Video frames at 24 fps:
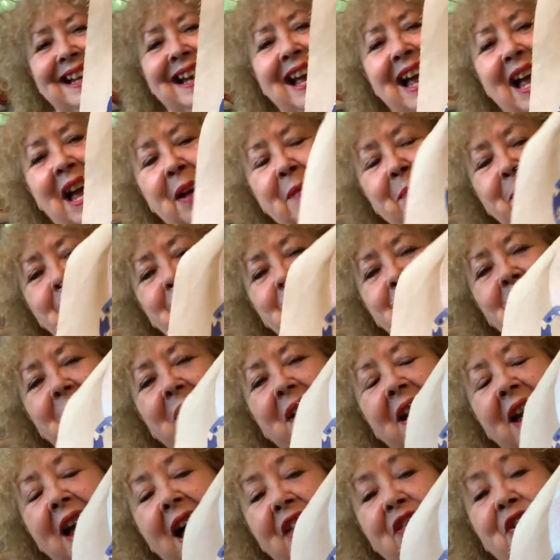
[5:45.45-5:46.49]

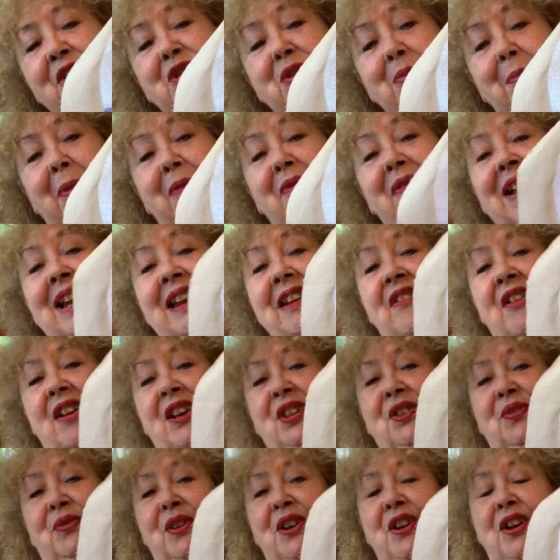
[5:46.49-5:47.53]
I thought it'd be really
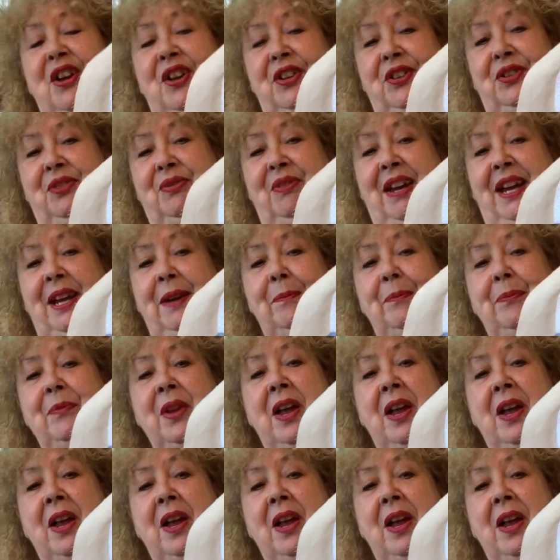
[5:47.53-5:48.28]
nice for nursery.